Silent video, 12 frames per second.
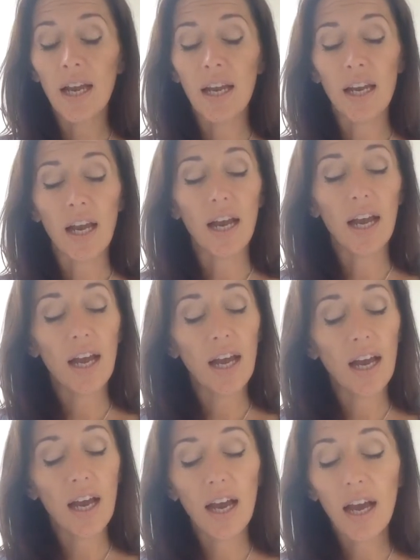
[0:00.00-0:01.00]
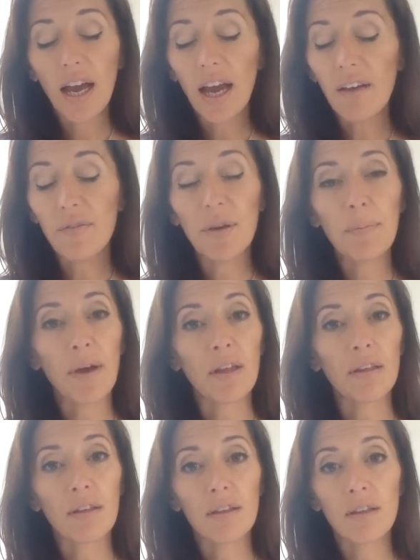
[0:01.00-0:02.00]
And every
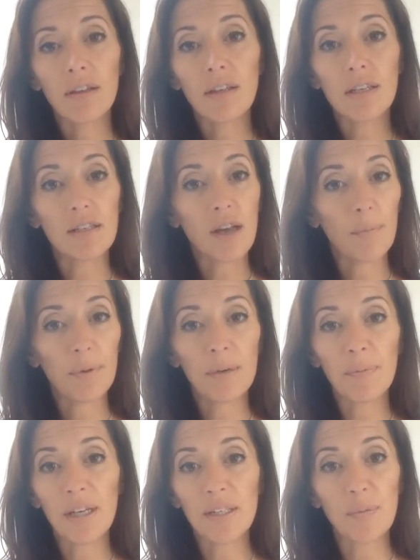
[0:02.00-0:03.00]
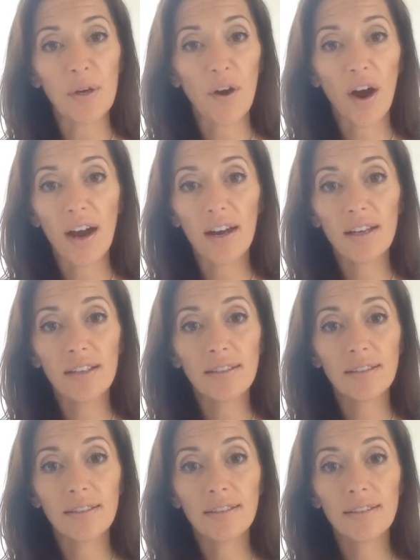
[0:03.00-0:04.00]
month, this company makes me cry.
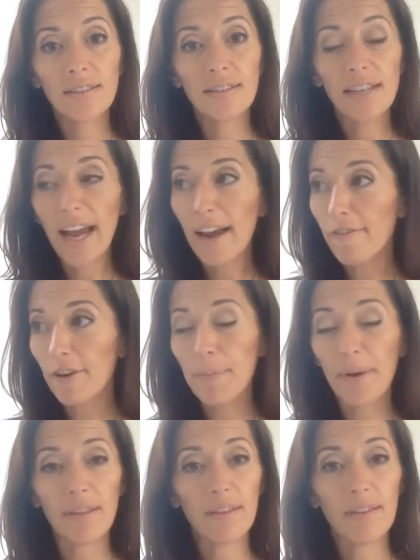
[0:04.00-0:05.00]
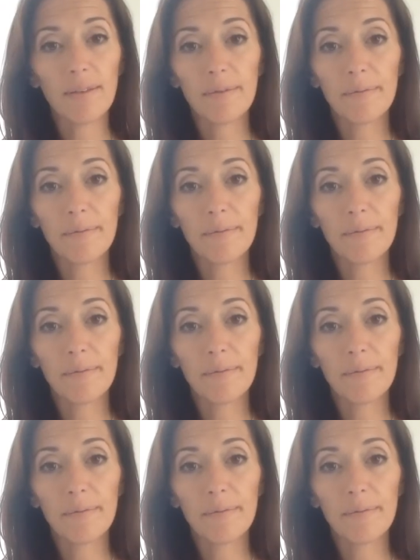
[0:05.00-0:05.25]
Every month.